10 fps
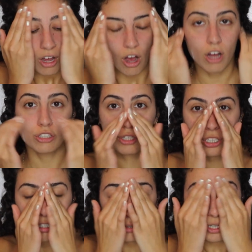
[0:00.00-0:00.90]
all
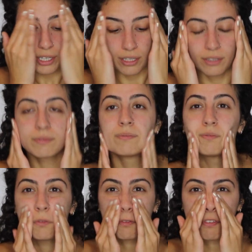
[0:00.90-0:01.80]
drugstore
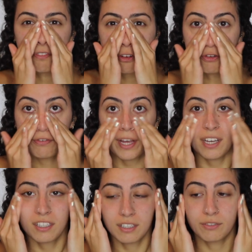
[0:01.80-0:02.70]
full
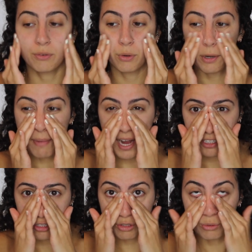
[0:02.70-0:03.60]
face for back
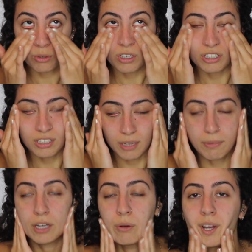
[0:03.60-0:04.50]
to school, just
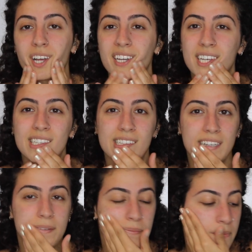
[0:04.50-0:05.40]
something quick and
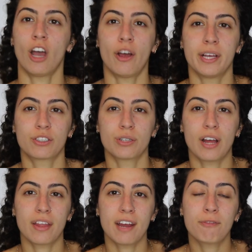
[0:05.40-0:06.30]
easy. Alright, so
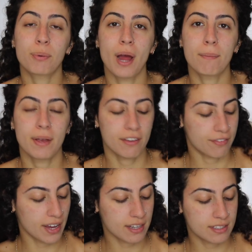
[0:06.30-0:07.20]
now that I've primed my
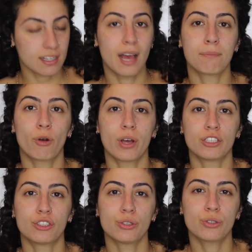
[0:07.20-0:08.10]
face, I'm
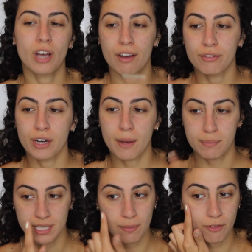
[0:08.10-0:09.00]
going to cover up
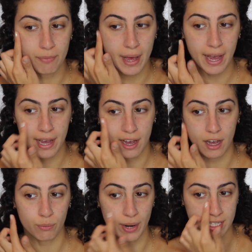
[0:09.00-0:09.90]
some of my
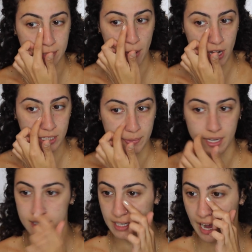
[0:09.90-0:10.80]
red spots
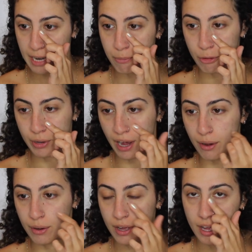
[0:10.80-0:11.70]
because I kind of broke
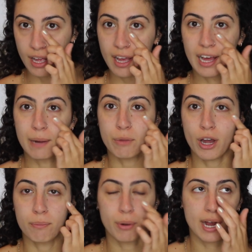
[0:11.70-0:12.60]
out. I'm
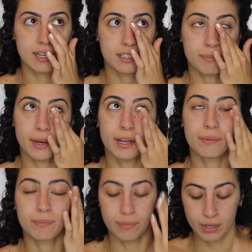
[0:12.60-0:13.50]
not impressed,
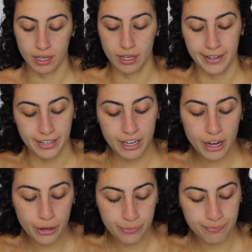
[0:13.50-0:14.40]
but you
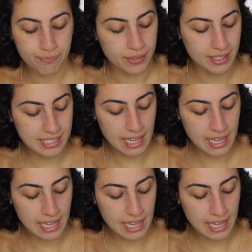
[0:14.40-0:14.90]
know, it's